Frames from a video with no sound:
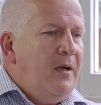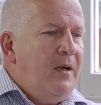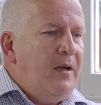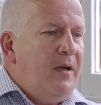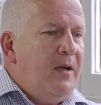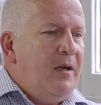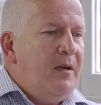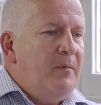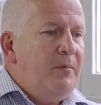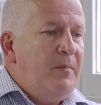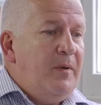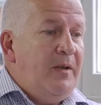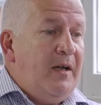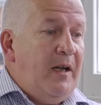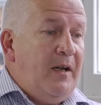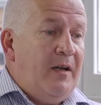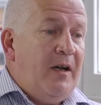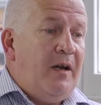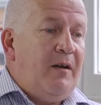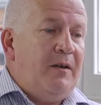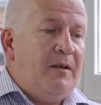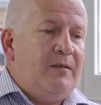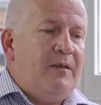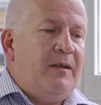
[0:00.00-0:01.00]
but yeah,
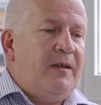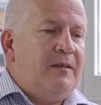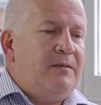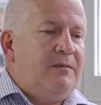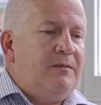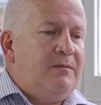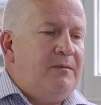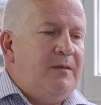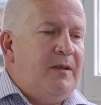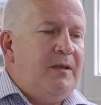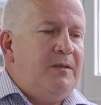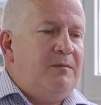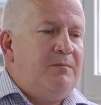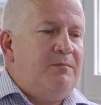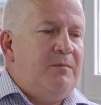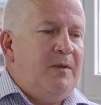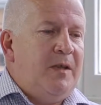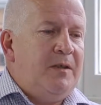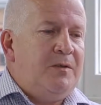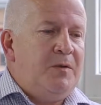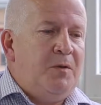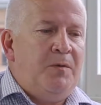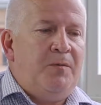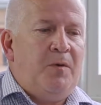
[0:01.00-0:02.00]
no,
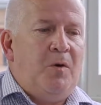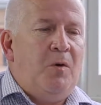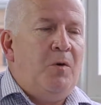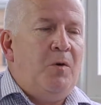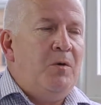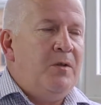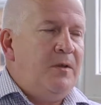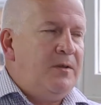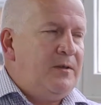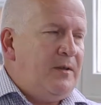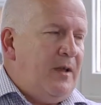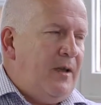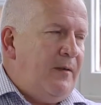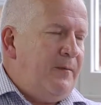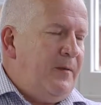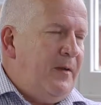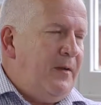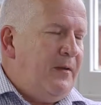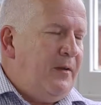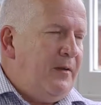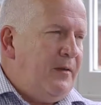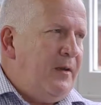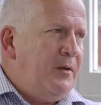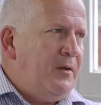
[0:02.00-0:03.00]
it's good for all the staff
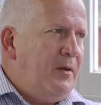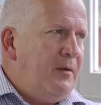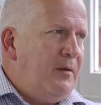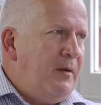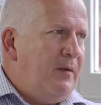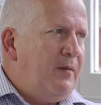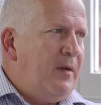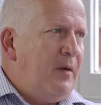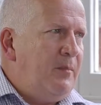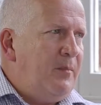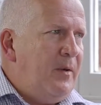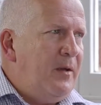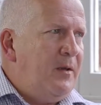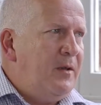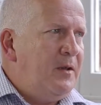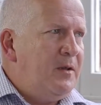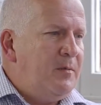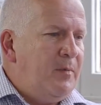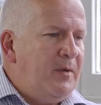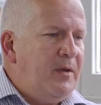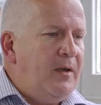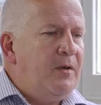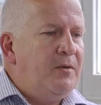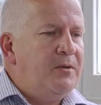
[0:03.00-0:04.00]
here that they do have that
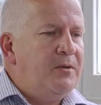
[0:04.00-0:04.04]
balance, but they